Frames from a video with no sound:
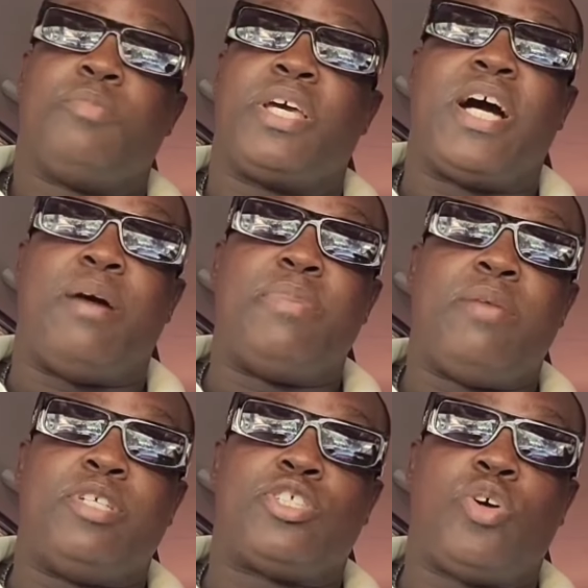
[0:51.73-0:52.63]
Because
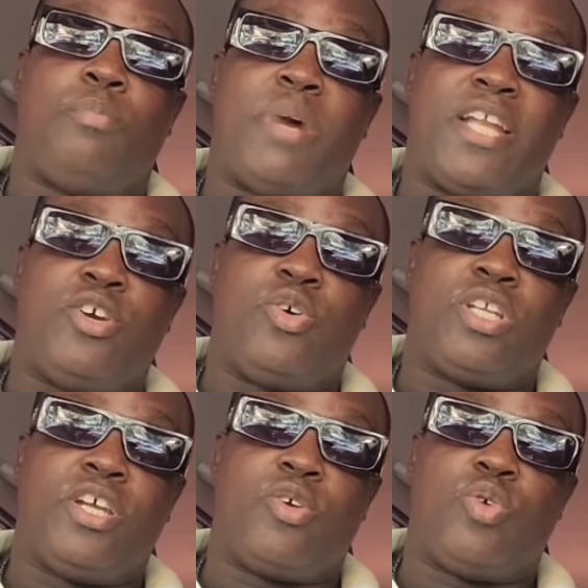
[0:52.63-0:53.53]
maybe somebody
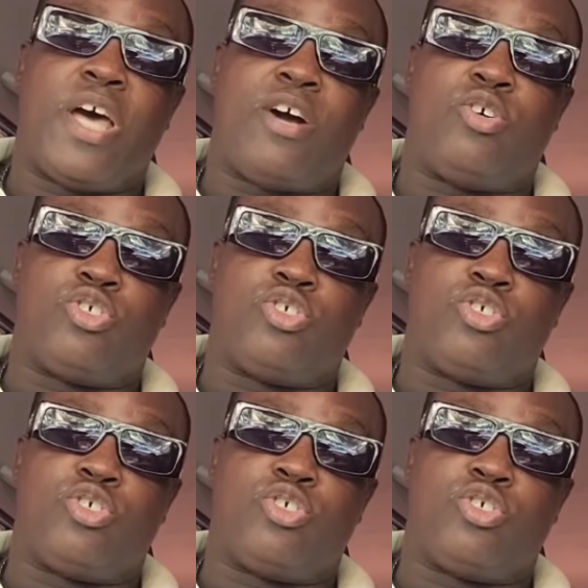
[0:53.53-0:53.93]
out here would have